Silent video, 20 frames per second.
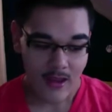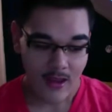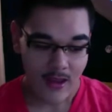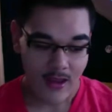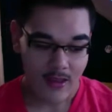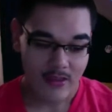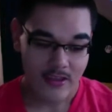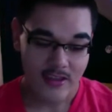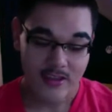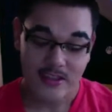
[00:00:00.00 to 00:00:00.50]

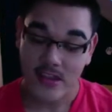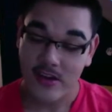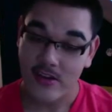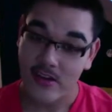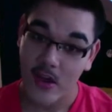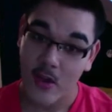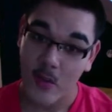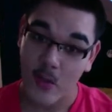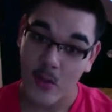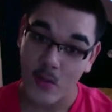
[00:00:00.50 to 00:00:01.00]
And they said,
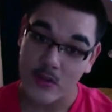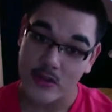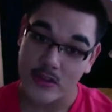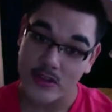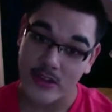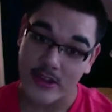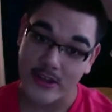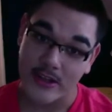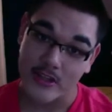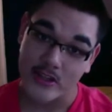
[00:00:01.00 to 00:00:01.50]
no, but would you
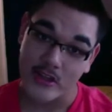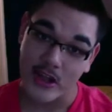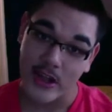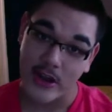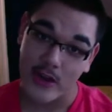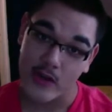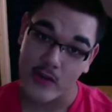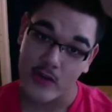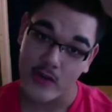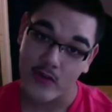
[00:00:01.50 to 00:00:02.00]
like to try
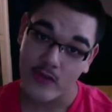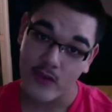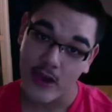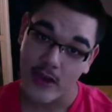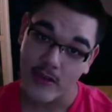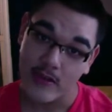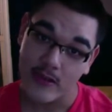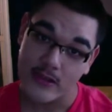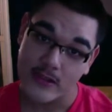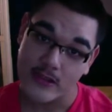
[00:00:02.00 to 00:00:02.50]
her new
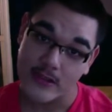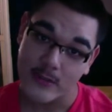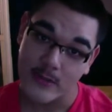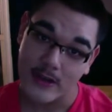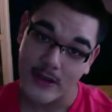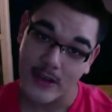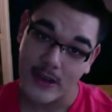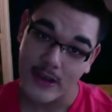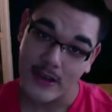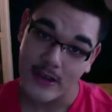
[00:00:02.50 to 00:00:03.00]
fragrance,
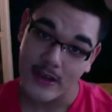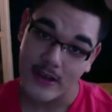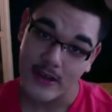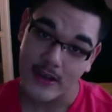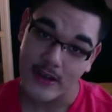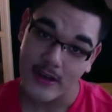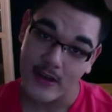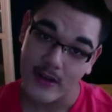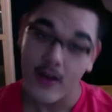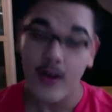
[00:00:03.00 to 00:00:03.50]
Midnight
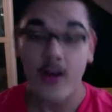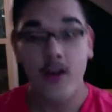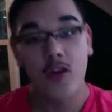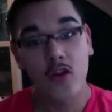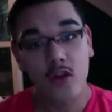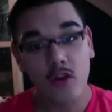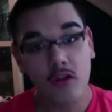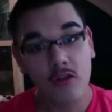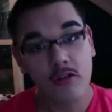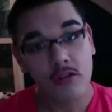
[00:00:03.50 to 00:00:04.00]
Heat?
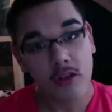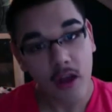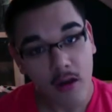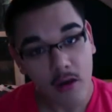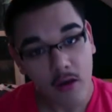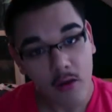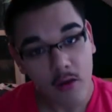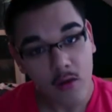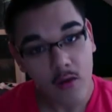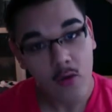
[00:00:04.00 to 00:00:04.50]
Girl,
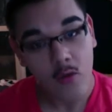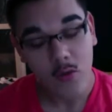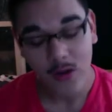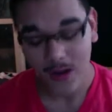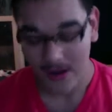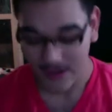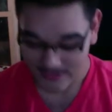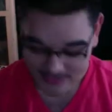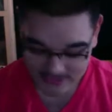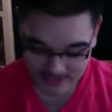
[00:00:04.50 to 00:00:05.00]
no!
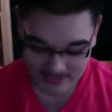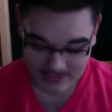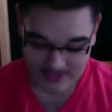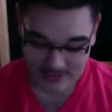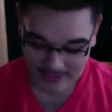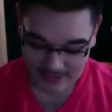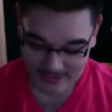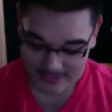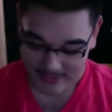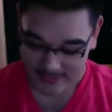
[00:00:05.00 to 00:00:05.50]
I just
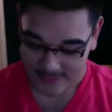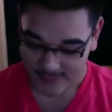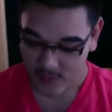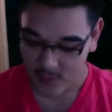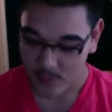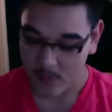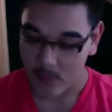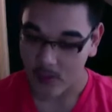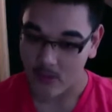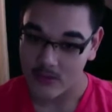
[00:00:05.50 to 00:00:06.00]
asked
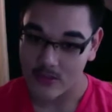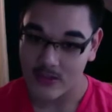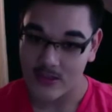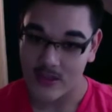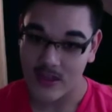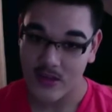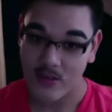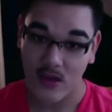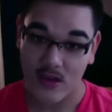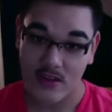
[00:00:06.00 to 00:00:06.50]
for Pulse
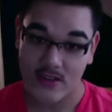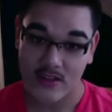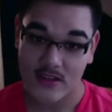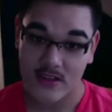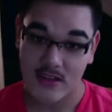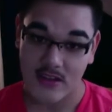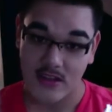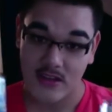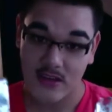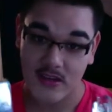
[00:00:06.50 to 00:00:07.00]

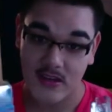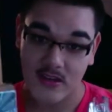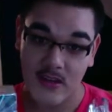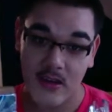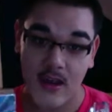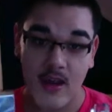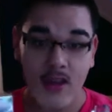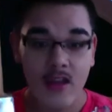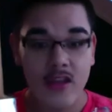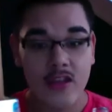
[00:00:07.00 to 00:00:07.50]
NYC.
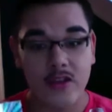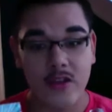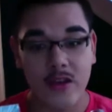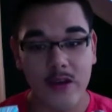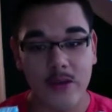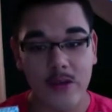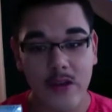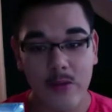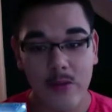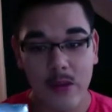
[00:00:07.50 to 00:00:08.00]
So
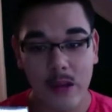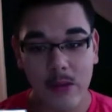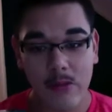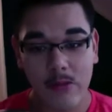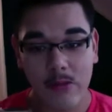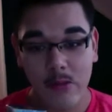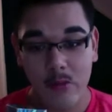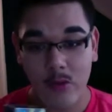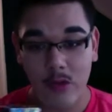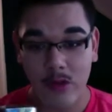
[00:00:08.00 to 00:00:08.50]
anyway, you're
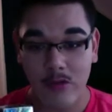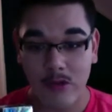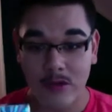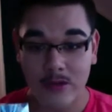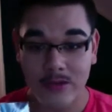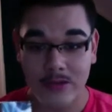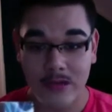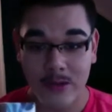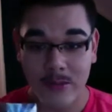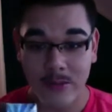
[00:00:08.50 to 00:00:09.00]
probably wondering,
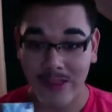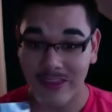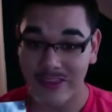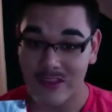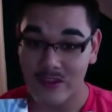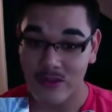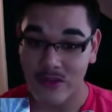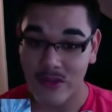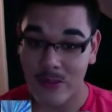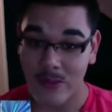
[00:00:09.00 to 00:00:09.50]
did I buy
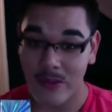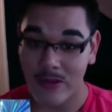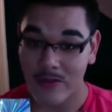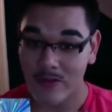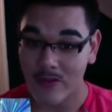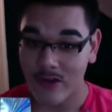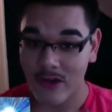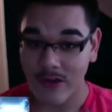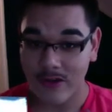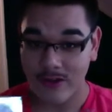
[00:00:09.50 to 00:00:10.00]
this on eBay
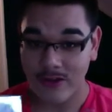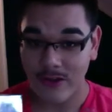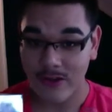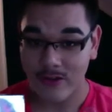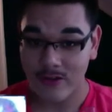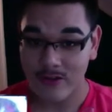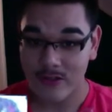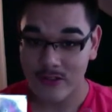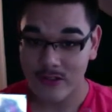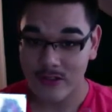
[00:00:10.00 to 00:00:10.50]
for
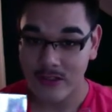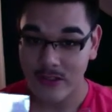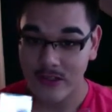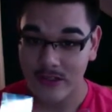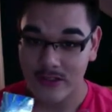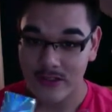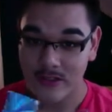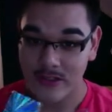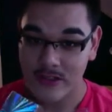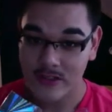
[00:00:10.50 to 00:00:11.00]
$90?
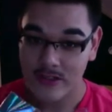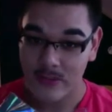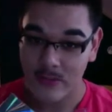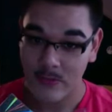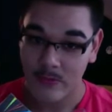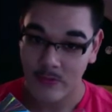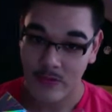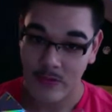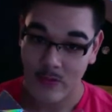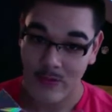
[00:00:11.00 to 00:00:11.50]
Like some
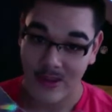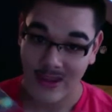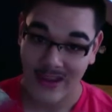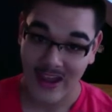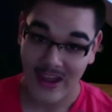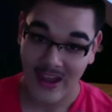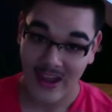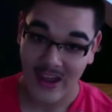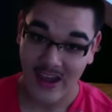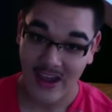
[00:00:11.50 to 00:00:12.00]
of you may
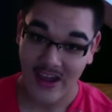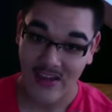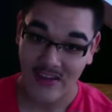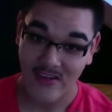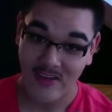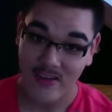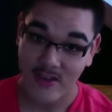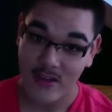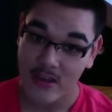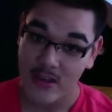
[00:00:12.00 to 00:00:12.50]

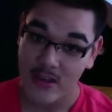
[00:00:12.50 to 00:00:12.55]
have.